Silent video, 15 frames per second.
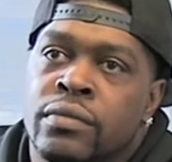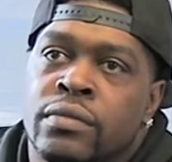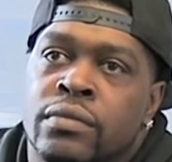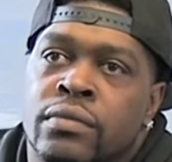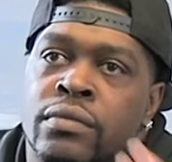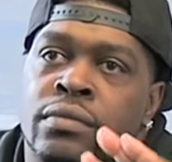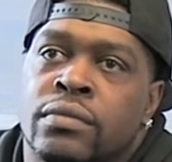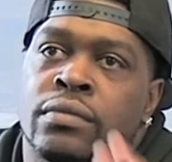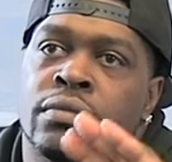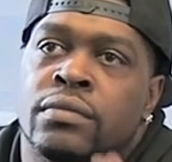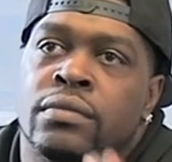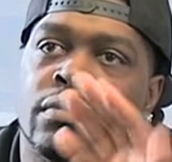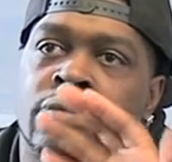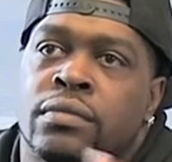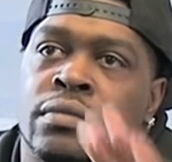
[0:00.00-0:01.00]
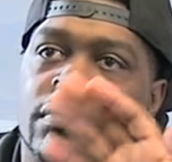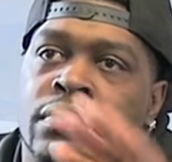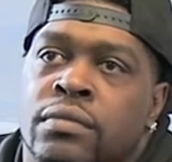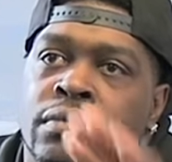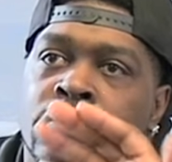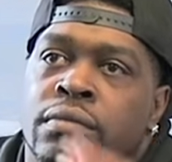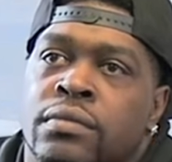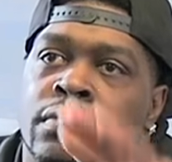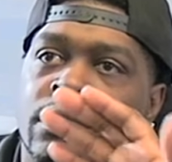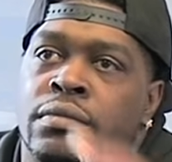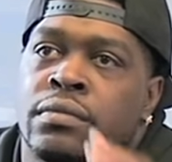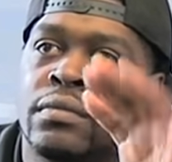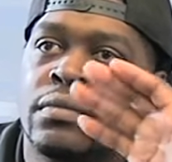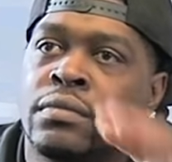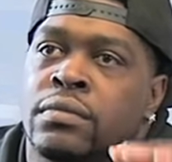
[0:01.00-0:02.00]

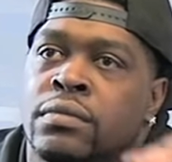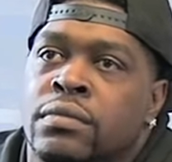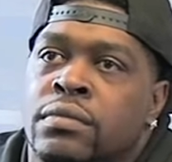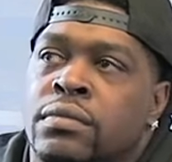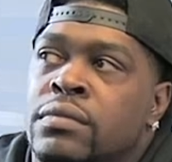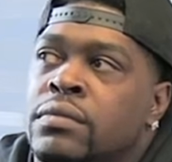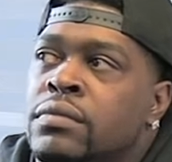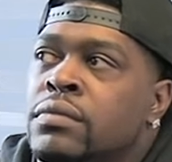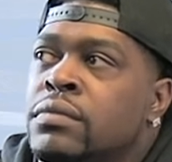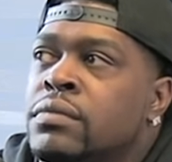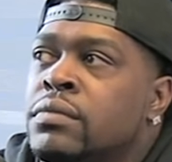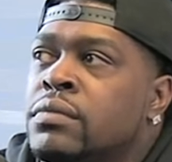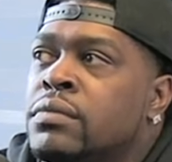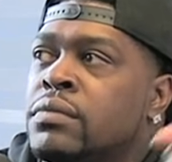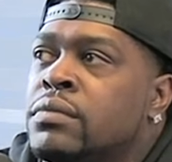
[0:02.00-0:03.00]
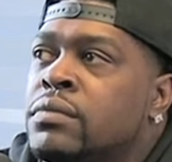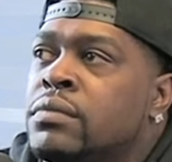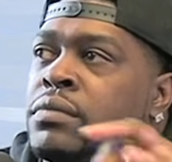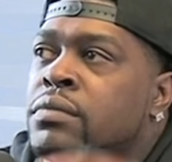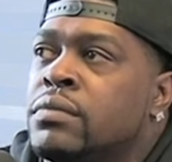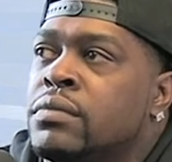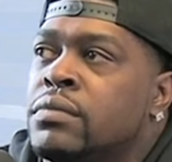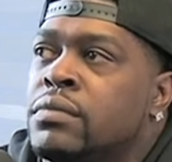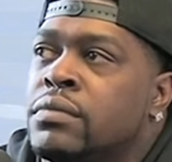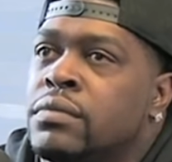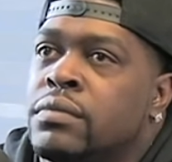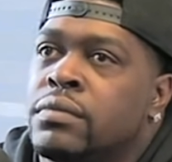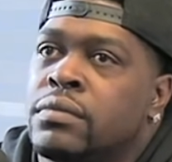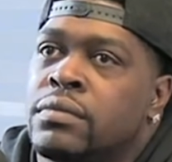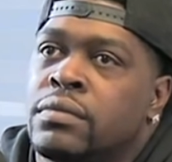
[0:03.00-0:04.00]

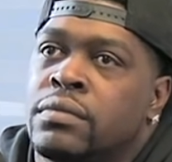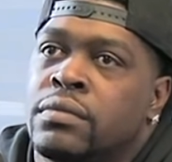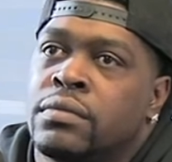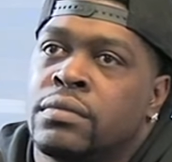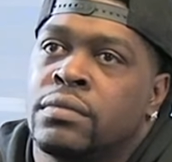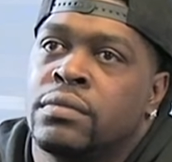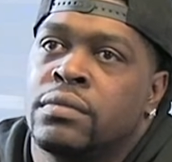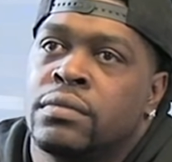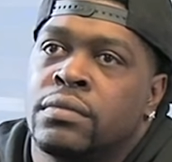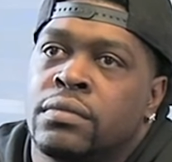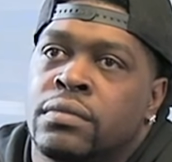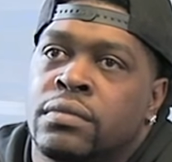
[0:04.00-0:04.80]
This person isn't speaking.